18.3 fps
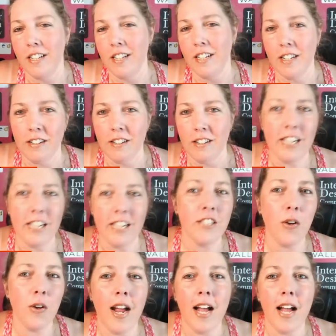
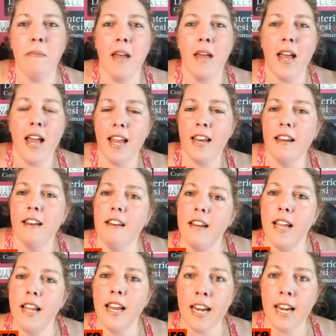Instagram, and
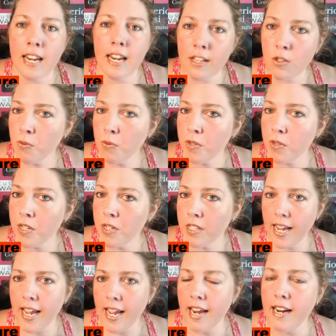it is real
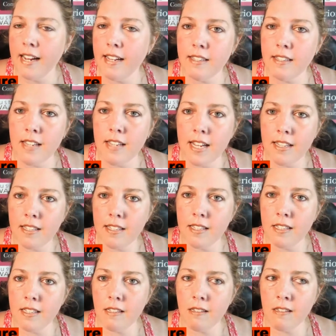estate, and
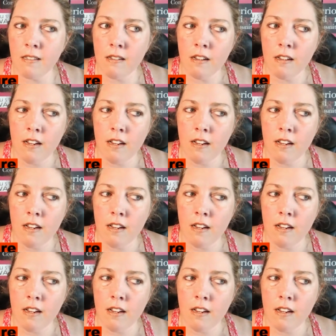it's